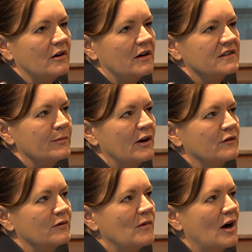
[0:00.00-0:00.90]

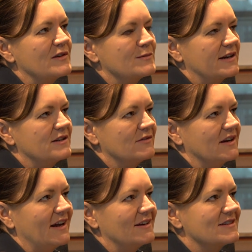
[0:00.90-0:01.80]
suppose from my perspective, and
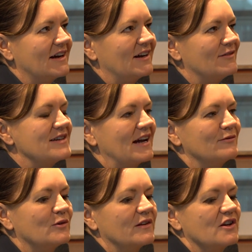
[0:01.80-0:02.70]
again, saying I'm day
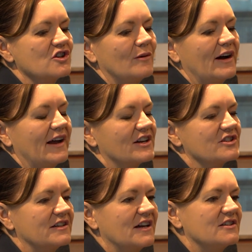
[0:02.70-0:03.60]
4 in the job, I
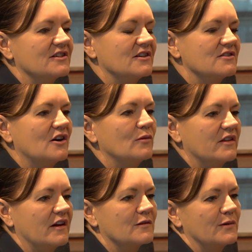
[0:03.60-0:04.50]
actually need to consult
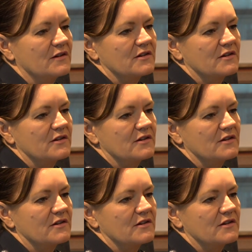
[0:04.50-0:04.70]
with experts.